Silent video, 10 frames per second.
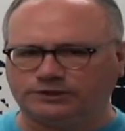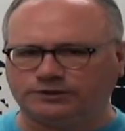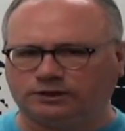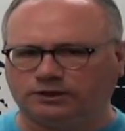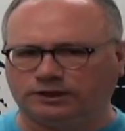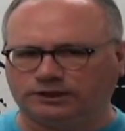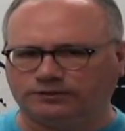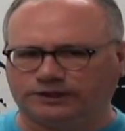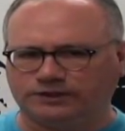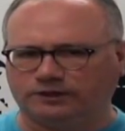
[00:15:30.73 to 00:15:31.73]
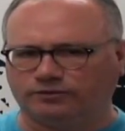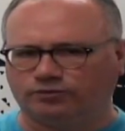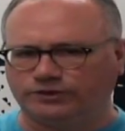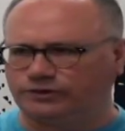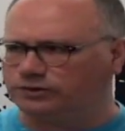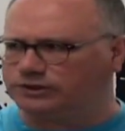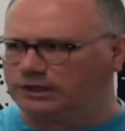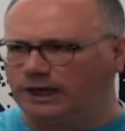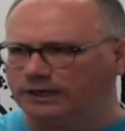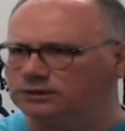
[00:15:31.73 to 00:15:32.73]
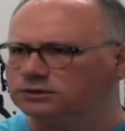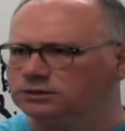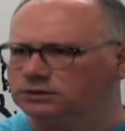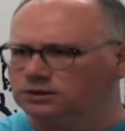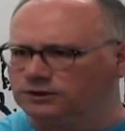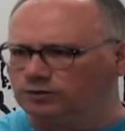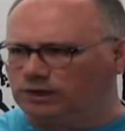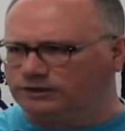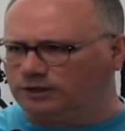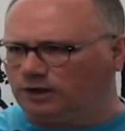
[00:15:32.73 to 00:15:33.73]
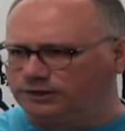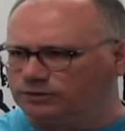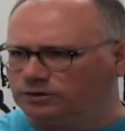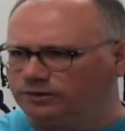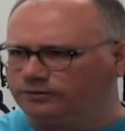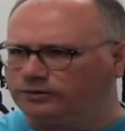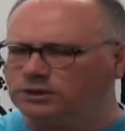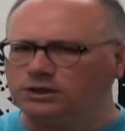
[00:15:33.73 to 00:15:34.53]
so I confess I haven't researched that as well as I ought to have.